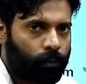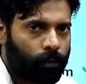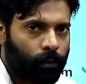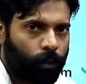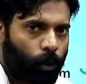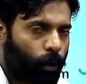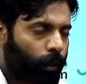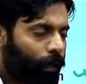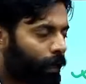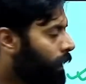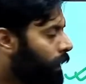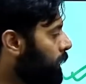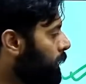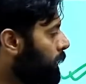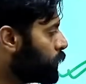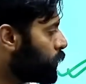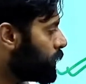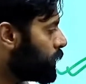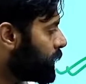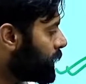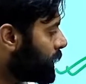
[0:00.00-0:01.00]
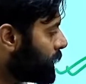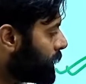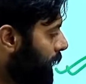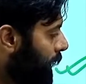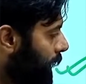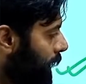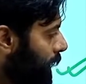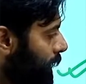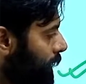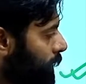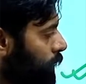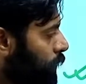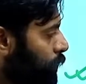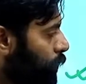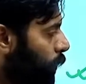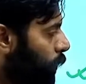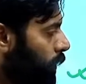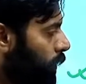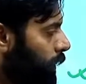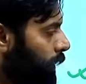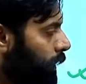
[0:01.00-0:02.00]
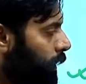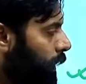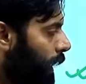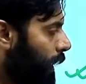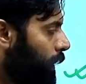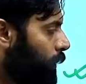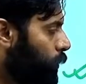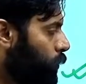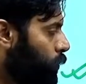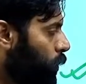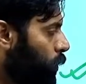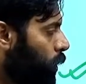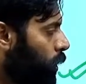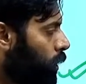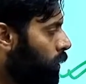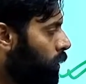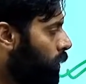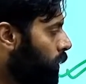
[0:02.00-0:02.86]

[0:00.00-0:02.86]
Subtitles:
Okay, so this is 30, this is 40, and you know